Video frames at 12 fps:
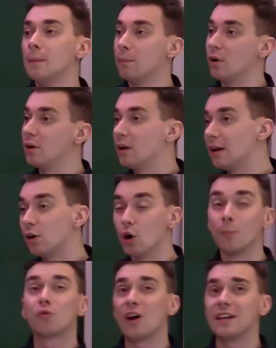but
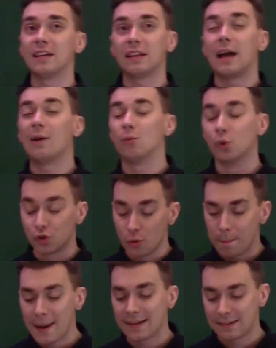upgrading that will
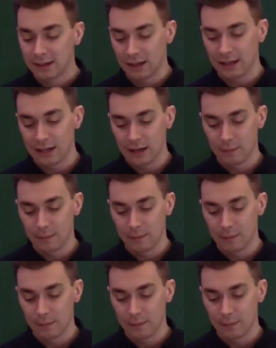dramatically